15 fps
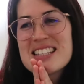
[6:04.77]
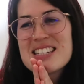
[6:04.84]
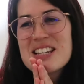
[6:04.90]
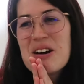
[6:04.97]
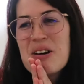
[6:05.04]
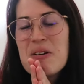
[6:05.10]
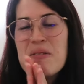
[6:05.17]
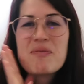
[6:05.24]

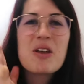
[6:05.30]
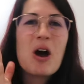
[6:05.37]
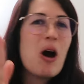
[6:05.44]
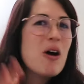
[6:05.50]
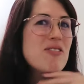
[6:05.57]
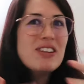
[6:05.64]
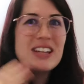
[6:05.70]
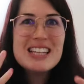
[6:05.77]
So
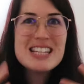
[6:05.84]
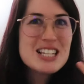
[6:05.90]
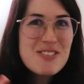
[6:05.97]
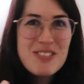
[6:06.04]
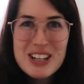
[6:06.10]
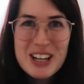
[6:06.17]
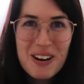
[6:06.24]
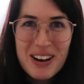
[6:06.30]
hopefully this
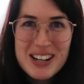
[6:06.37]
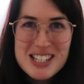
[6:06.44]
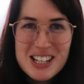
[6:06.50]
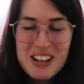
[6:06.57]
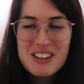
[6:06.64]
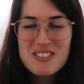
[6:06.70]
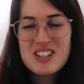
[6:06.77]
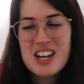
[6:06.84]
video has a
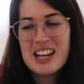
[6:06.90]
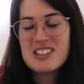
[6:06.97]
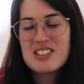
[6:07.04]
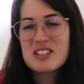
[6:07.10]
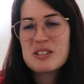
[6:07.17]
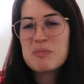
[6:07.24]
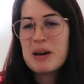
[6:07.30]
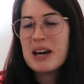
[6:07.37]
lot of
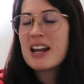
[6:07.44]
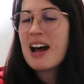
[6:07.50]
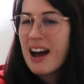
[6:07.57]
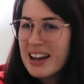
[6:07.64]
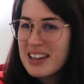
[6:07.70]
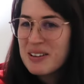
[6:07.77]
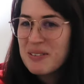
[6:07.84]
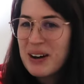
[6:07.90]
changes. But
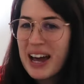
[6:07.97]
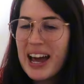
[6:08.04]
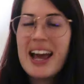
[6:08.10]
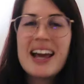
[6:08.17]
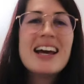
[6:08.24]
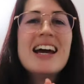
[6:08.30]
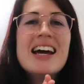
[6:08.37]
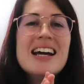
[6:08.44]
either
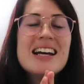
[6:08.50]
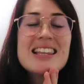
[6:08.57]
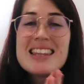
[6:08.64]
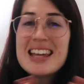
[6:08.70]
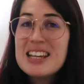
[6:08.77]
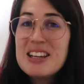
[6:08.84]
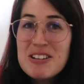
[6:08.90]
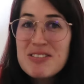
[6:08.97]
way,
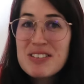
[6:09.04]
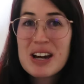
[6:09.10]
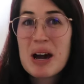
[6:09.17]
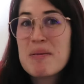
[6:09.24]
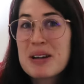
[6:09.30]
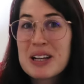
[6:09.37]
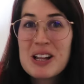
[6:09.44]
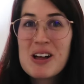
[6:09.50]
thank you for
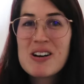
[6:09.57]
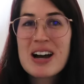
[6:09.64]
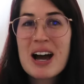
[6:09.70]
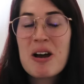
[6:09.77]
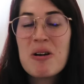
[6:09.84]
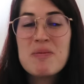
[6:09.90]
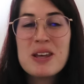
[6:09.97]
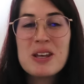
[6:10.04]
coming along.
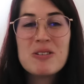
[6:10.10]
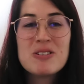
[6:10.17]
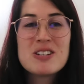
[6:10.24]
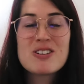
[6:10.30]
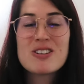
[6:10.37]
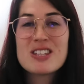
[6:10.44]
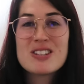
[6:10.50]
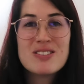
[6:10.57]
I hope that you
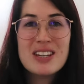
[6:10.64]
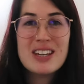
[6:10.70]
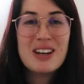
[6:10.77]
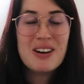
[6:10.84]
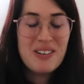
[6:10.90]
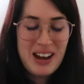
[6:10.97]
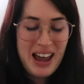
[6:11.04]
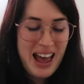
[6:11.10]
enjoyed this
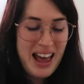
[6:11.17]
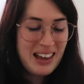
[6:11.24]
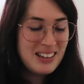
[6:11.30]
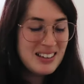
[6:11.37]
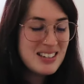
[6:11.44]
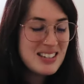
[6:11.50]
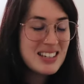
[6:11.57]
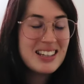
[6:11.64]
video,
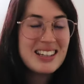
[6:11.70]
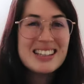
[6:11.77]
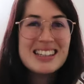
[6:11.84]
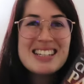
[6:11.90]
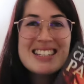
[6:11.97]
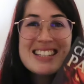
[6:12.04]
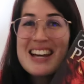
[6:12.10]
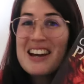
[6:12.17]
and
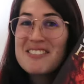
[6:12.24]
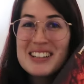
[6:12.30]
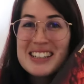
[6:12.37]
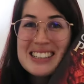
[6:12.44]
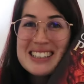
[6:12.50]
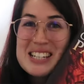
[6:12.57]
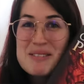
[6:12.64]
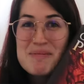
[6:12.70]
let's start
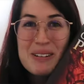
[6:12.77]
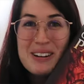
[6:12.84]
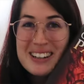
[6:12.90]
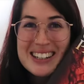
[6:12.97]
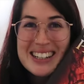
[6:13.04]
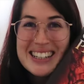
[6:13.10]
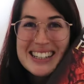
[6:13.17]
reading this book.